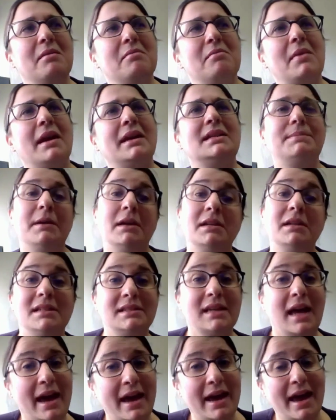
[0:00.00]
experiences
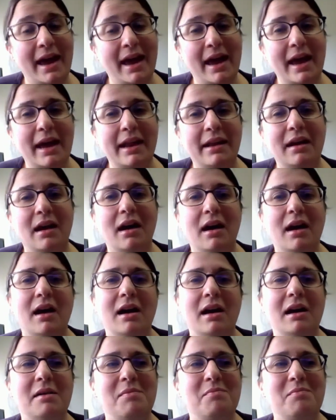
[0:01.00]
i had
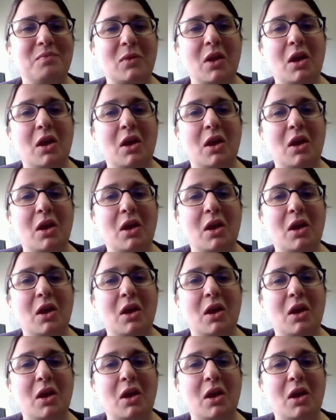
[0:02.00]
uh